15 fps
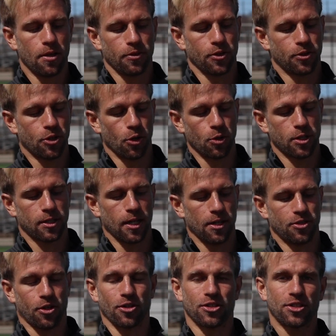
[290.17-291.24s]
The toe
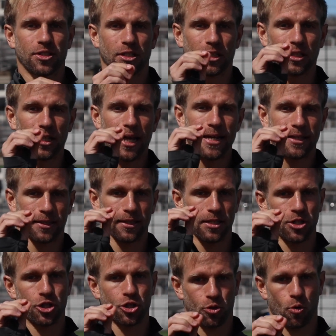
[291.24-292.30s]
studs are
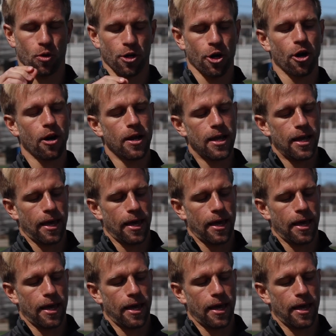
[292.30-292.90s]
slightly shorter,